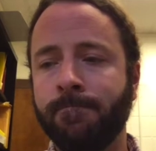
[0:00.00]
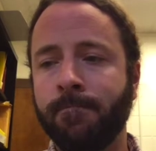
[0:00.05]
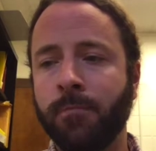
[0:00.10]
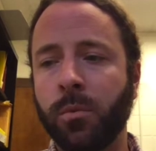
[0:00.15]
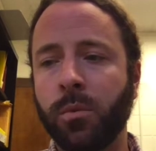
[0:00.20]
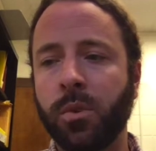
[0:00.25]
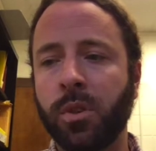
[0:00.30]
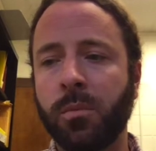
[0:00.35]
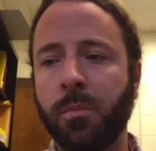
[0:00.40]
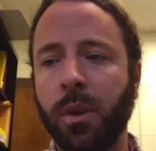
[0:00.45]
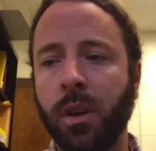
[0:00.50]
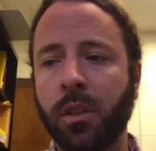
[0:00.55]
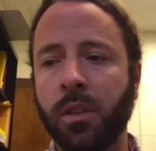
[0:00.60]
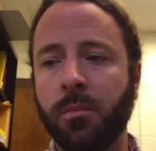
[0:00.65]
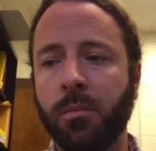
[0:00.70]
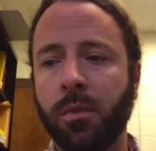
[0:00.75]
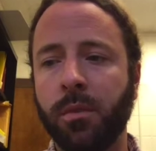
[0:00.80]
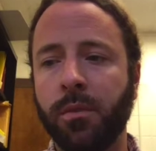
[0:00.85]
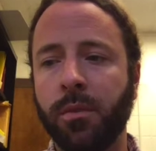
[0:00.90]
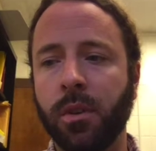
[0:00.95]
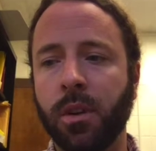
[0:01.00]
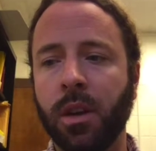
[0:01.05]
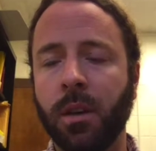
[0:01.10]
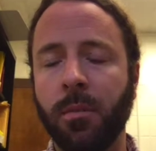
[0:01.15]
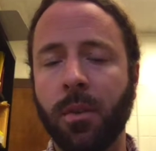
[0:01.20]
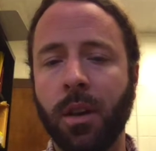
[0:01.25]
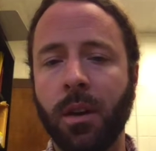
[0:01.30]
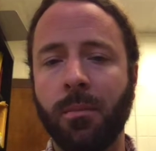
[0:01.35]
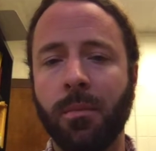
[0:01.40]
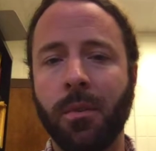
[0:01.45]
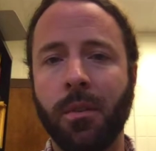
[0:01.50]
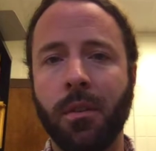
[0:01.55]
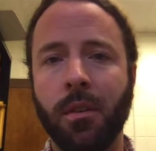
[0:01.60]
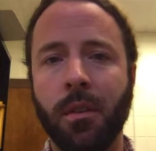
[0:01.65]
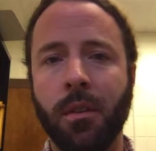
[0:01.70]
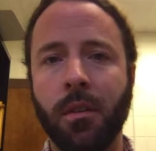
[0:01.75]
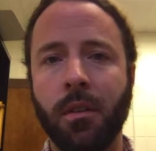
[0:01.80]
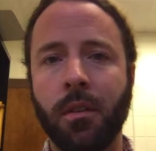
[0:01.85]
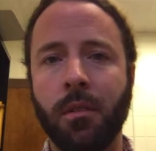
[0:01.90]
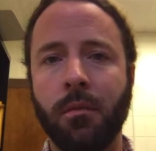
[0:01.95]
responsible for coming up with
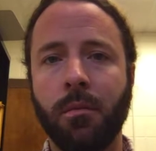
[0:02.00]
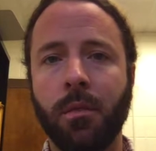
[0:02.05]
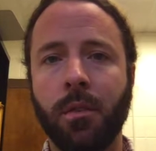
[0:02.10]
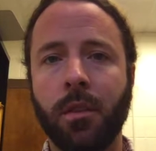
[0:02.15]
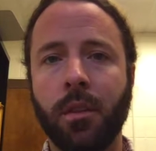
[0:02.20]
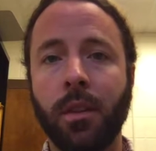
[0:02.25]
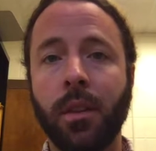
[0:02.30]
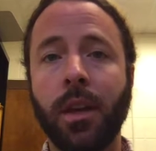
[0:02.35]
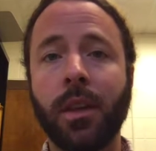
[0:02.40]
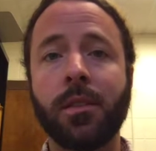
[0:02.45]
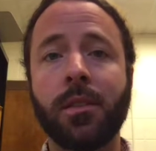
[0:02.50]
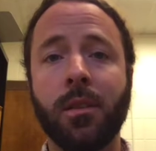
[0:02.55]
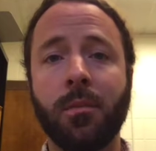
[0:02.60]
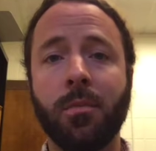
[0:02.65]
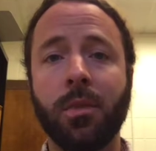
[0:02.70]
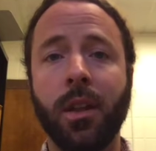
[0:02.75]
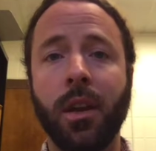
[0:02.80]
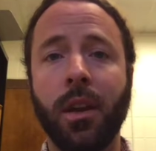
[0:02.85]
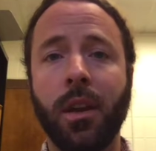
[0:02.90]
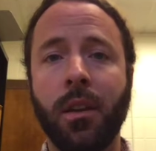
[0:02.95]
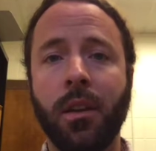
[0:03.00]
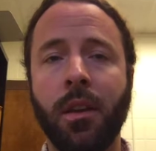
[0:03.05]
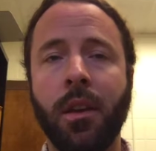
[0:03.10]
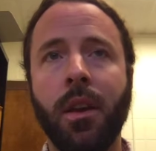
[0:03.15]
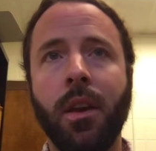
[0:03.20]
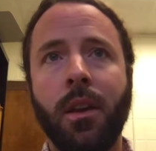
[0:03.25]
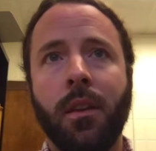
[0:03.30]
a lesson plan.